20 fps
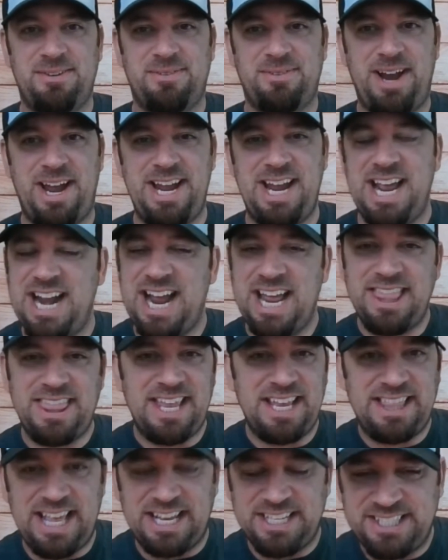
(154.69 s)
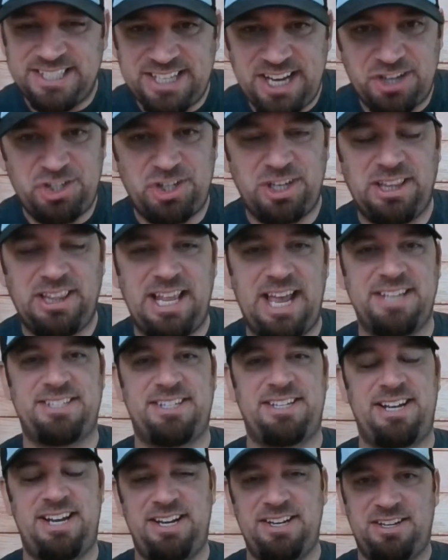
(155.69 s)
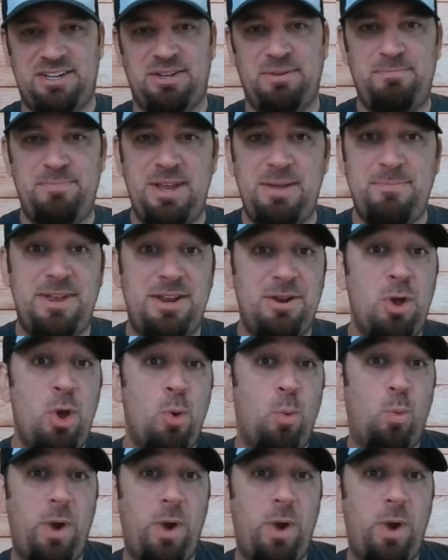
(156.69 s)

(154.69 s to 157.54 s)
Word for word: Right? And I think that's such a lesson in commitment.